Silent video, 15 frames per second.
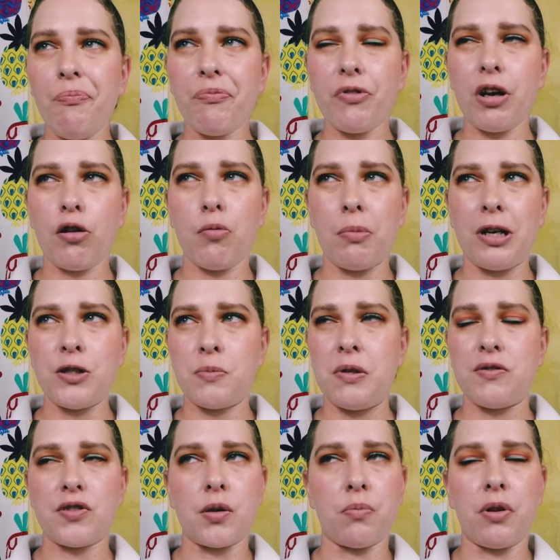That reminds me of
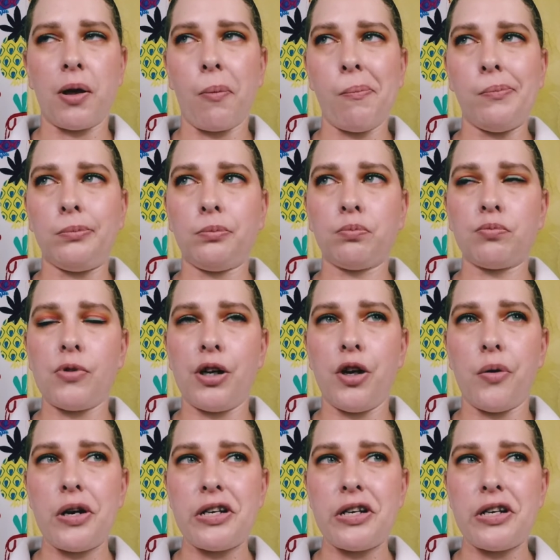something. I know it